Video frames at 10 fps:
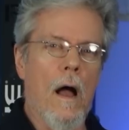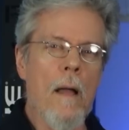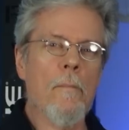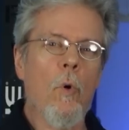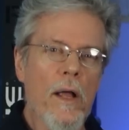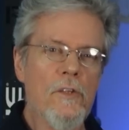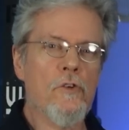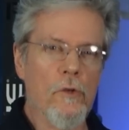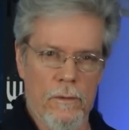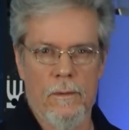I'm quite
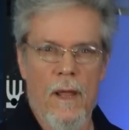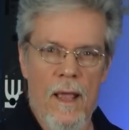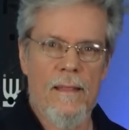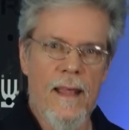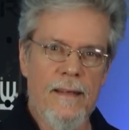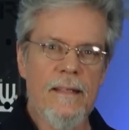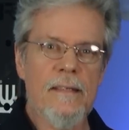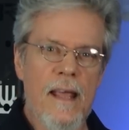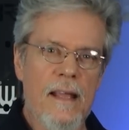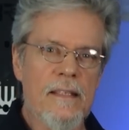certain they
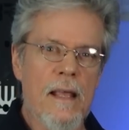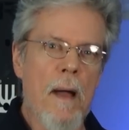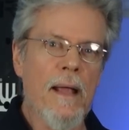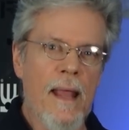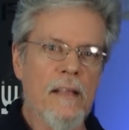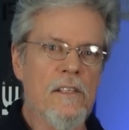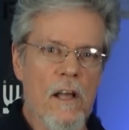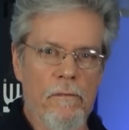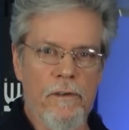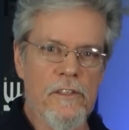didn't take semi-naked
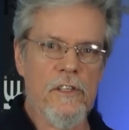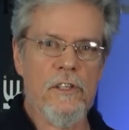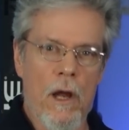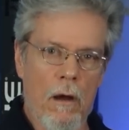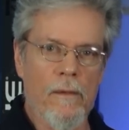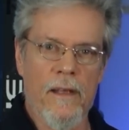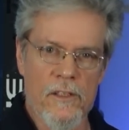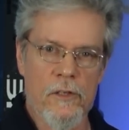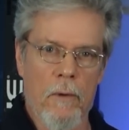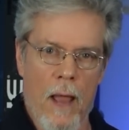selfies to share on the
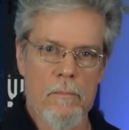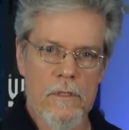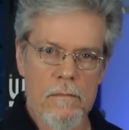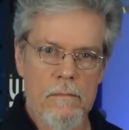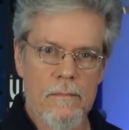Instagrams.